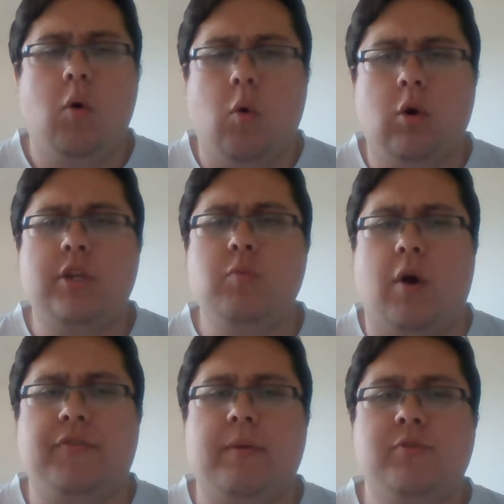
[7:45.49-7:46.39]
or you
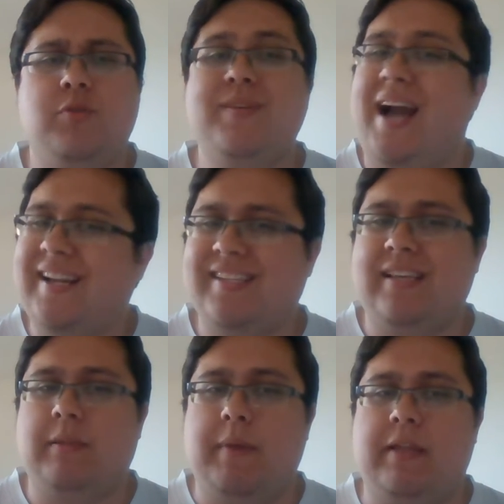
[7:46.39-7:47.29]
want them to not
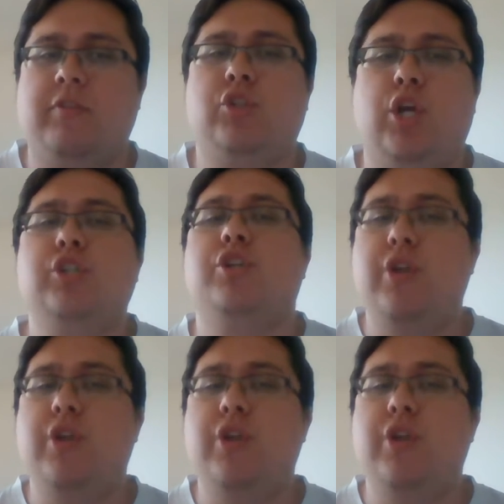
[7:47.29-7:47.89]
take the bait and the judge